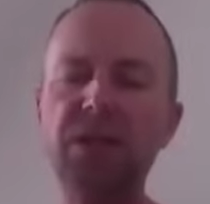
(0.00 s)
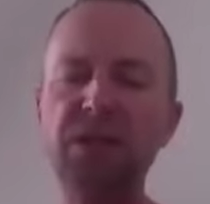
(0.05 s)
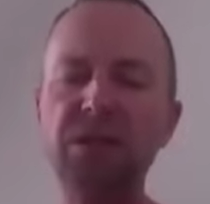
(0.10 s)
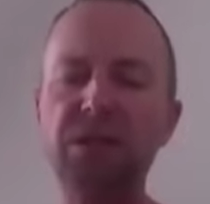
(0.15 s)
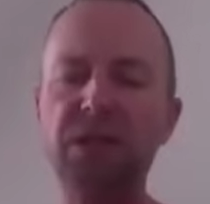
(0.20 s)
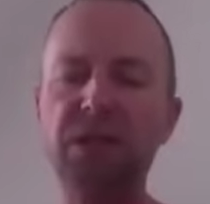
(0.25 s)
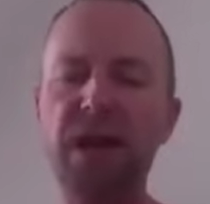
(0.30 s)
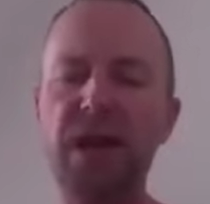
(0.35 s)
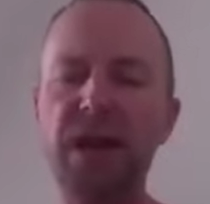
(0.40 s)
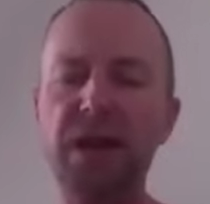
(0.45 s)

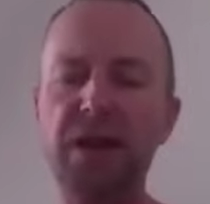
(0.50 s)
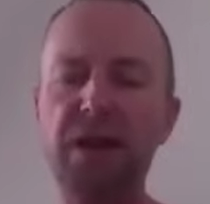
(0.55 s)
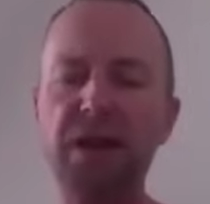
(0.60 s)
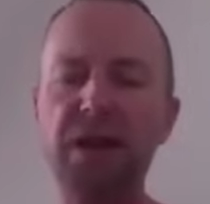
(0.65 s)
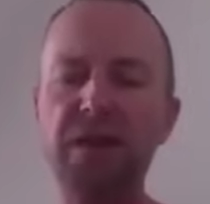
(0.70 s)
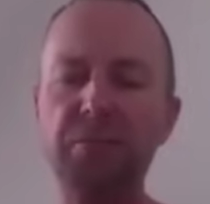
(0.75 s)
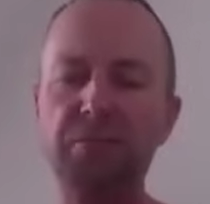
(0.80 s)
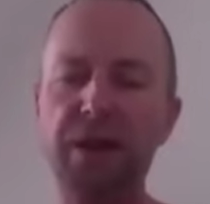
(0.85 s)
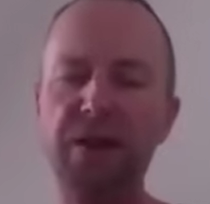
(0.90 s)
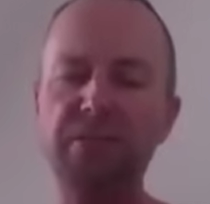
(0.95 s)
the
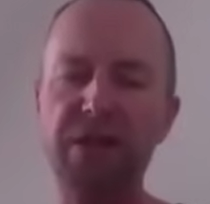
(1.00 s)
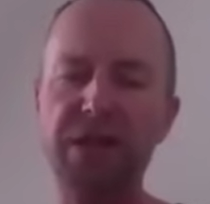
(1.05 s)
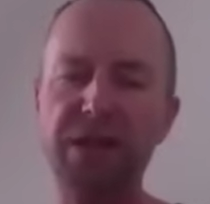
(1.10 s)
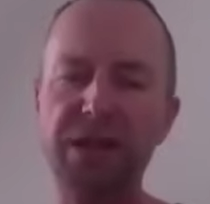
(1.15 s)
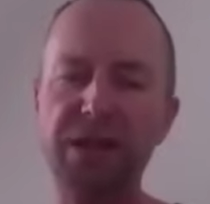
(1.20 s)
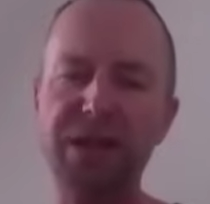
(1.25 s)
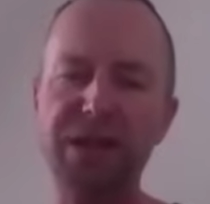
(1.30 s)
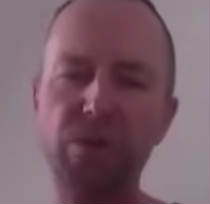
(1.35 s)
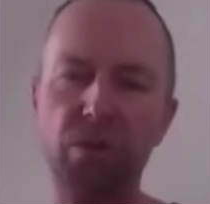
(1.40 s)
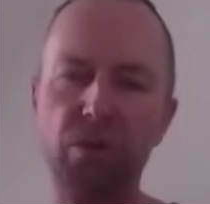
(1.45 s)
LA
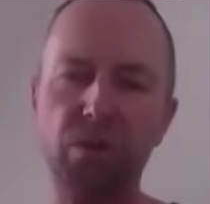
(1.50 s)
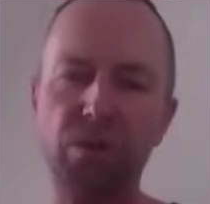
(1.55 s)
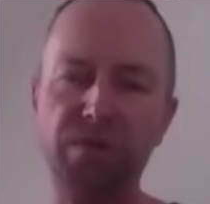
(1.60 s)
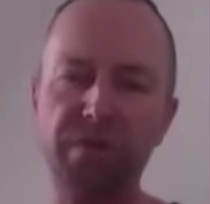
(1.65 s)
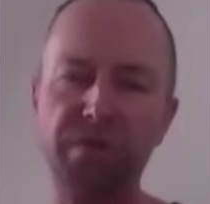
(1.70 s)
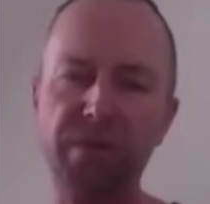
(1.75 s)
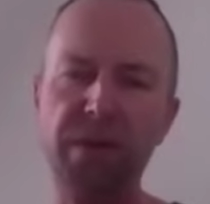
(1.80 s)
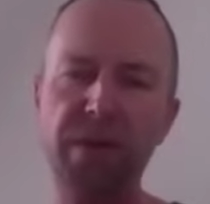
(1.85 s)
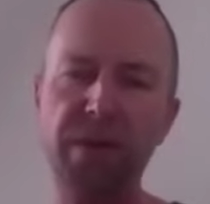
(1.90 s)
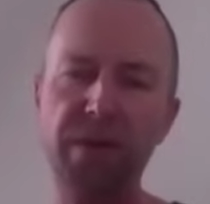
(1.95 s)
Beverly
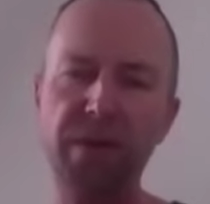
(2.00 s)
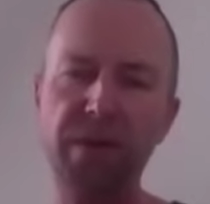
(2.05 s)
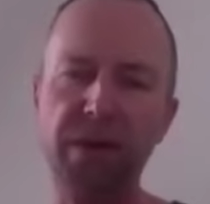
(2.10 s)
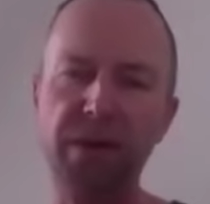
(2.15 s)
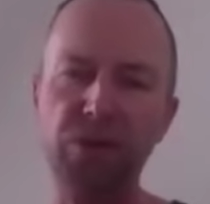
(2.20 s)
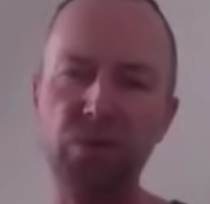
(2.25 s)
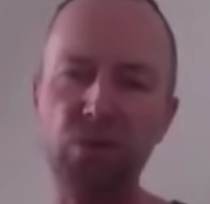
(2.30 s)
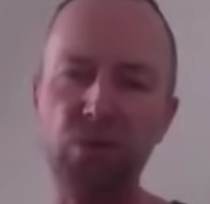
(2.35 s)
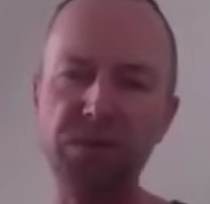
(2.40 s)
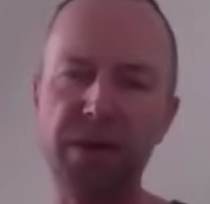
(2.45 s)
Hilton
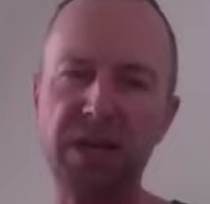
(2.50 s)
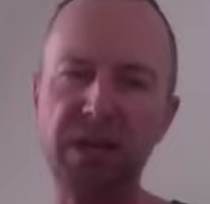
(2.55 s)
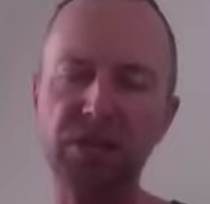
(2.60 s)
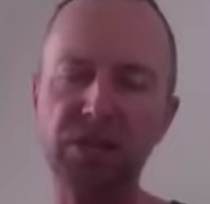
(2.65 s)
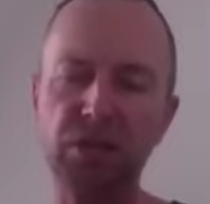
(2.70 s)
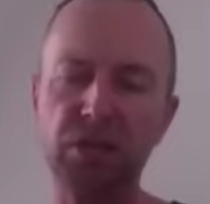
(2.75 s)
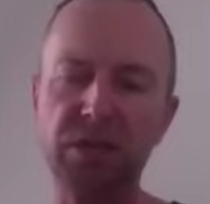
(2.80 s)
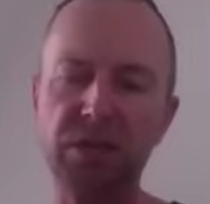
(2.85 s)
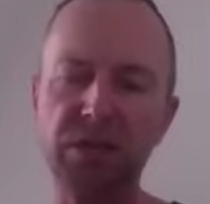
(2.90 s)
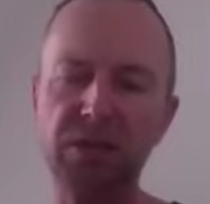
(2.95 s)
in Los
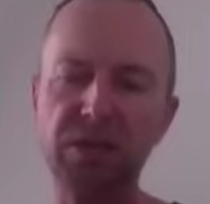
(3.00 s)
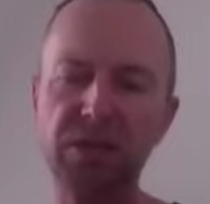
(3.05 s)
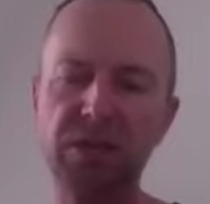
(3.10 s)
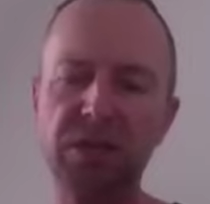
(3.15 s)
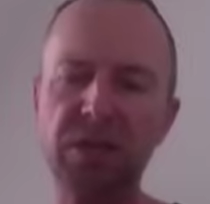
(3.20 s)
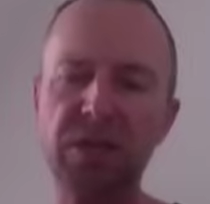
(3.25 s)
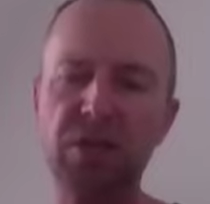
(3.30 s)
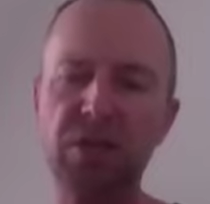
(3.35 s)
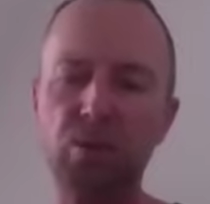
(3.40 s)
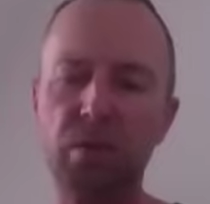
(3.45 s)
Angeles,
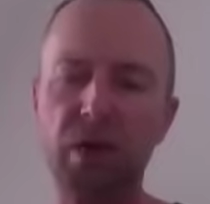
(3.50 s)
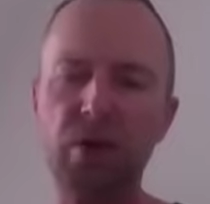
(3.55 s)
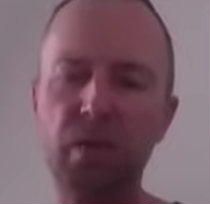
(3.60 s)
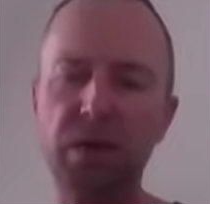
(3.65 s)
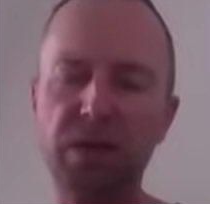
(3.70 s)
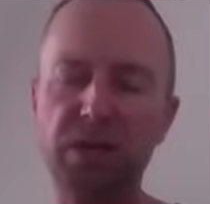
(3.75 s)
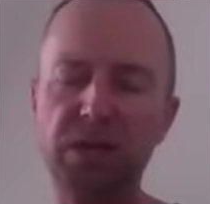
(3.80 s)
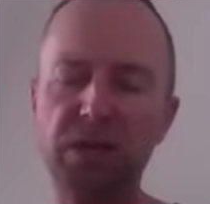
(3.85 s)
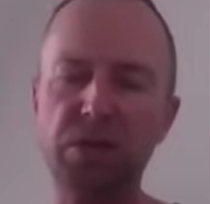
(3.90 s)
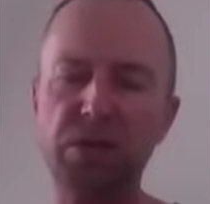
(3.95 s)
where
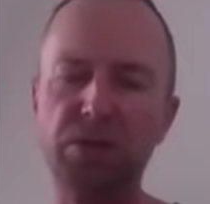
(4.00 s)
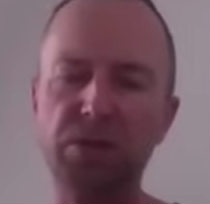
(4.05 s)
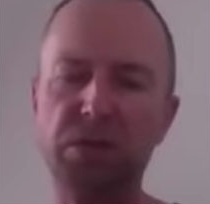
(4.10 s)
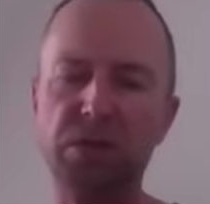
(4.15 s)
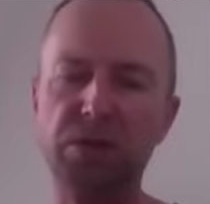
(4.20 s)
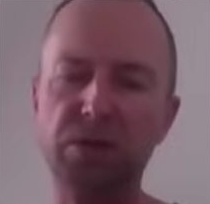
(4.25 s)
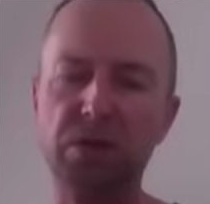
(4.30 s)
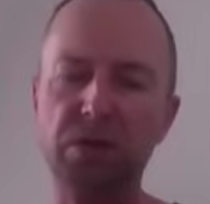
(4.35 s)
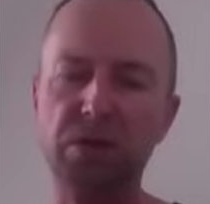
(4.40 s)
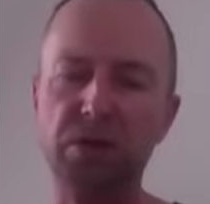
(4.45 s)
Whitney
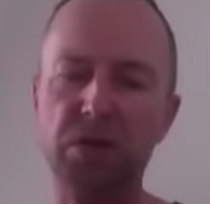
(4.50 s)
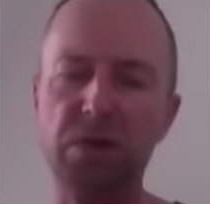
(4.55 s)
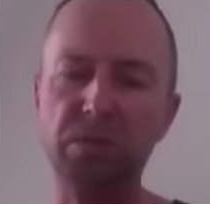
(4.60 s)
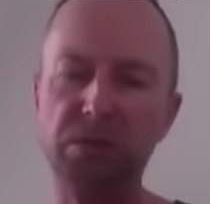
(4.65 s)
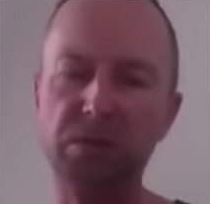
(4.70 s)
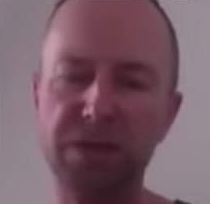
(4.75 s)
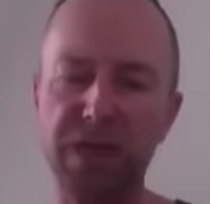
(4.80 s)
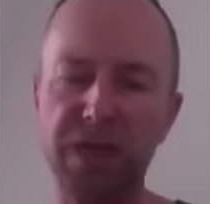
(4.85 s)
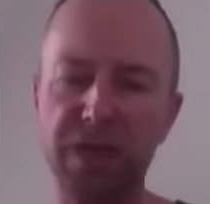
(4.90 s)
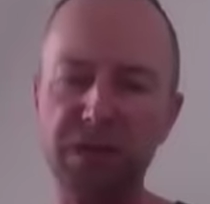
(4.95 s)
Houston turned
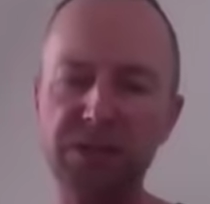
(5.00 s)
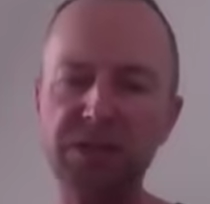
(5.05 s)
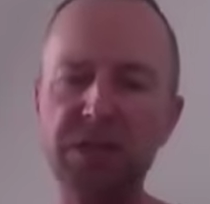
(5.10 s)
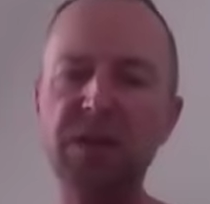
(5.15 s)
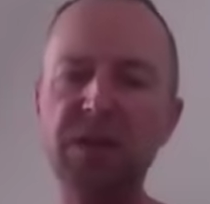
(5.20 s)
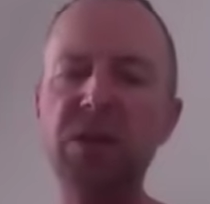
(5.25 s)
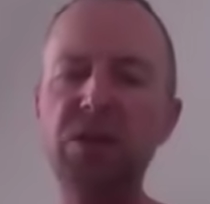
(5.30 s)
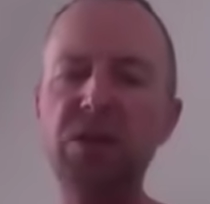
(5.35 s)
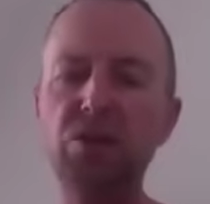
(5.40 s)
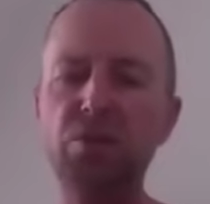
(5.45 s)
up dead
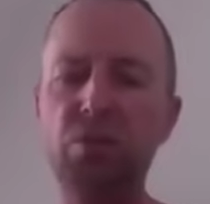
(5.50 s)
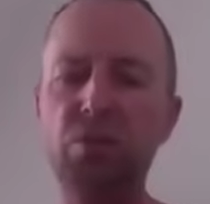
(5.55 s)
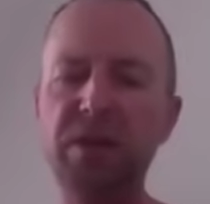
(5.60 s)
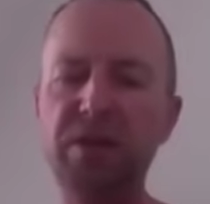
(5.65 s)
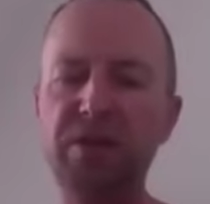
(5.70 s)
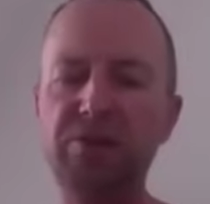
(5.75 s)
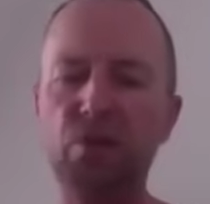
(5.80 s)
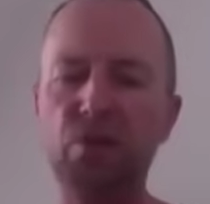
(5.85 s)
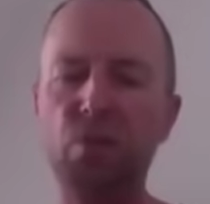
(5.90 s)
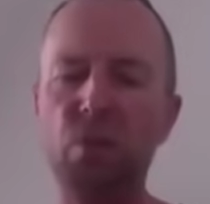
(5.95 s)

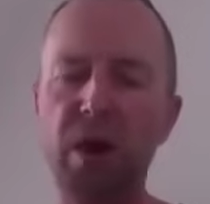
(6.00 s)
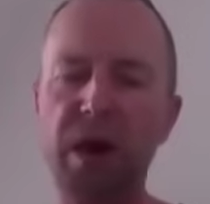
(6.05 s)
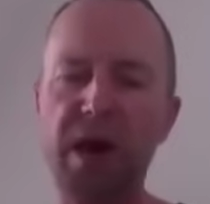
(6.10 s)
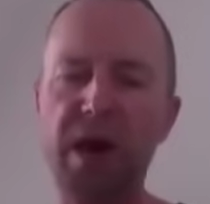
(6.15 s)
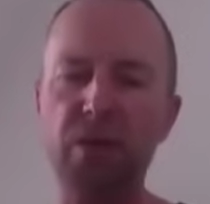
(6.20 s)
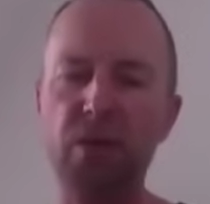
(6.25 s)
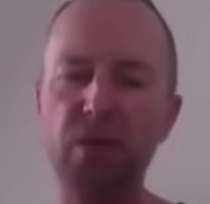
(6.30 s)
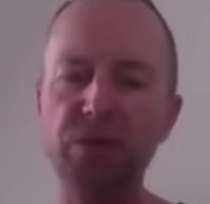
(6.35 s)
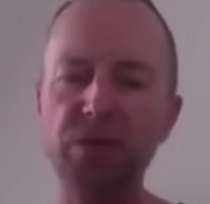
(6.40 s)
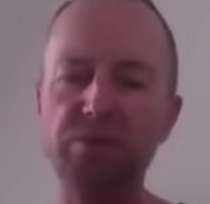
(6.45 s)
24
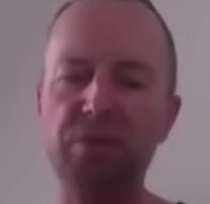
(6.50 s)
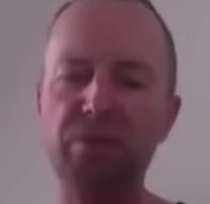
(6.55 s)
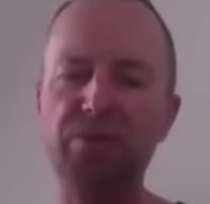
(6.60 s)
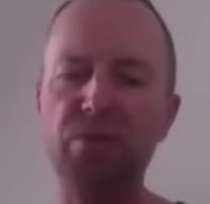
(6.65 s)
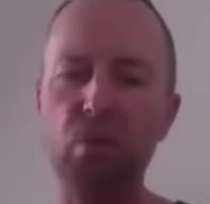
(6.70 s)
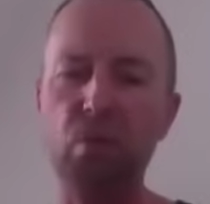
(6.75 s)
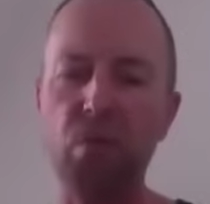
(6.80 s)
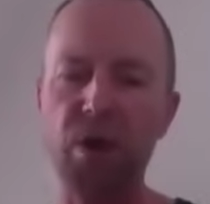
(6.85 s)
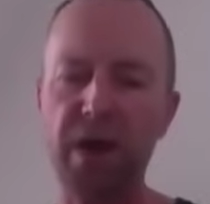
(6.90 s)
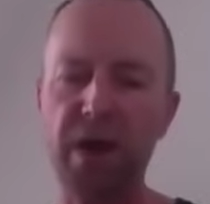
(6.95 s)
hours
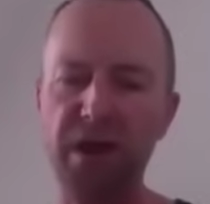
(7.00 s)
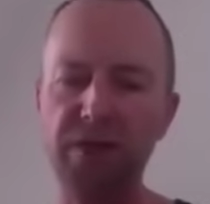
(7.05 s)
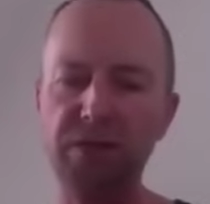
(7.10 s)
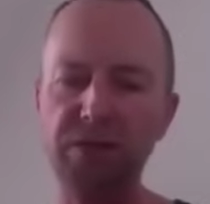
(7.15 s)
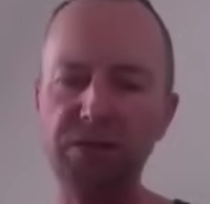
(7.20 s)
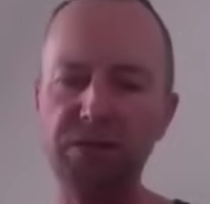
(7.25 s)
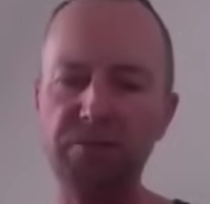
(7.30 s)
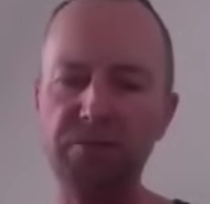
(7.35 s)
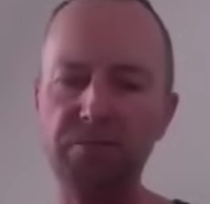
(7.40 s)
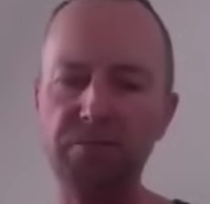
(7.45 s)

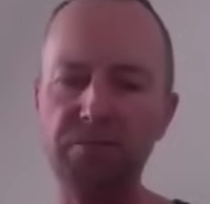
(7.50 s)
beforehand.